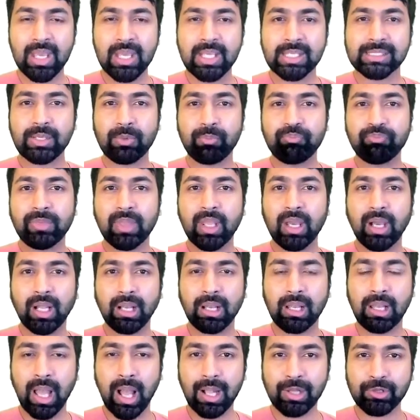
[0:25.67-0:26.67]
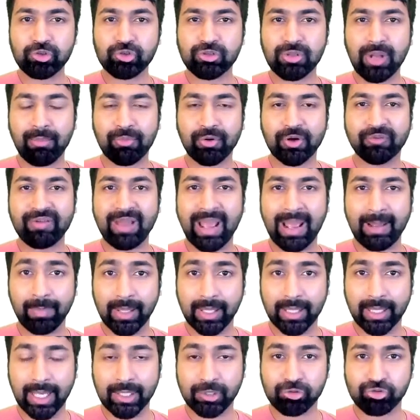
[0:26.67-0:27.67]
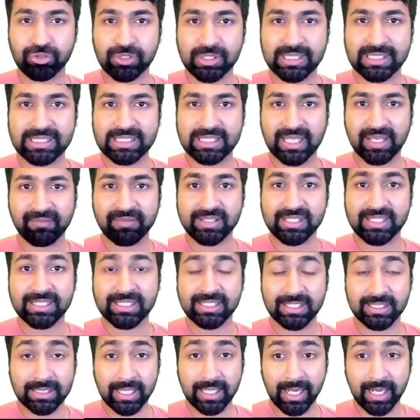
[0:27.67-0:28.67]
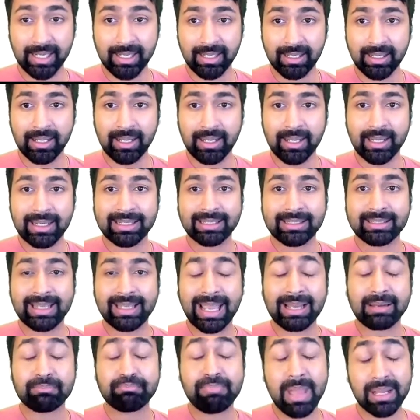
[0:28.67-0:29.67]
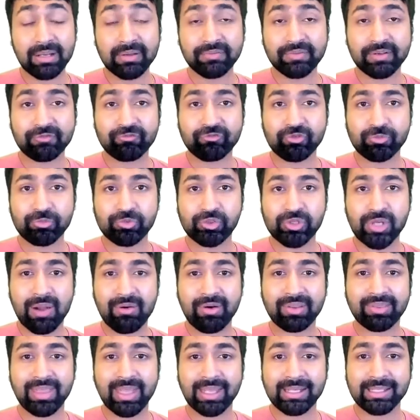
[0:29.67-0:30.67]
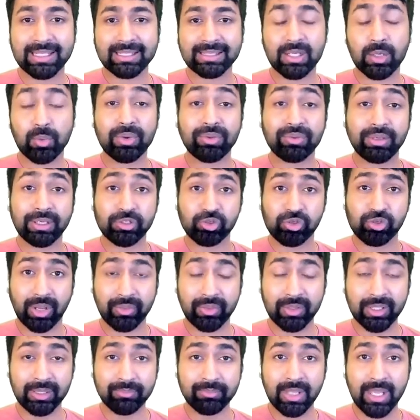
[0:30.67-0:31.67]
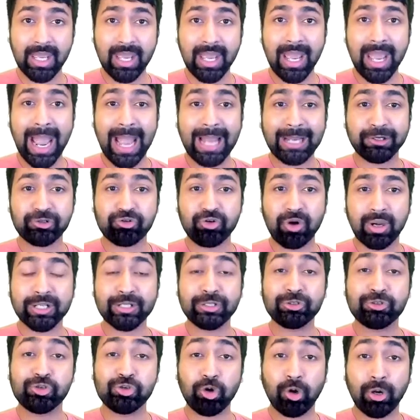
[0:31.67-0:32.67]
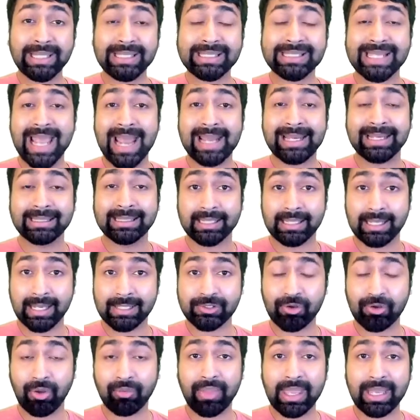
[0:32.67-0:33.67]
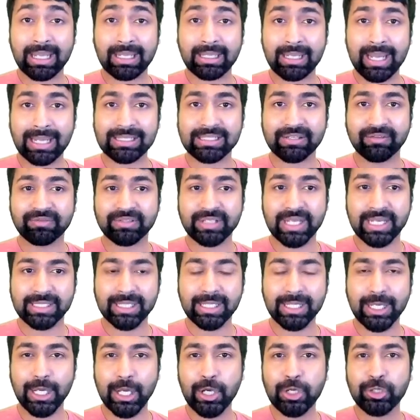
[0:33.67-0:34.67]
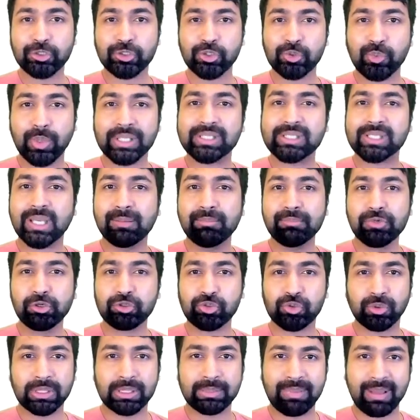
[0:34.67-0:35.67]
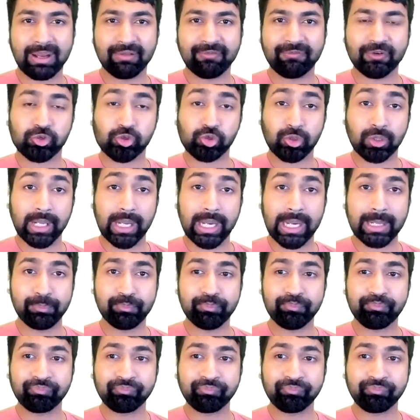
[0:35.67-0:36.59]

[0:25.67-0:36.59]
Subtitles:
So, a large number of applications and services today can benefit from sharing their data with each other and running joint analytics on their collective data towards a mutually beneficial aim.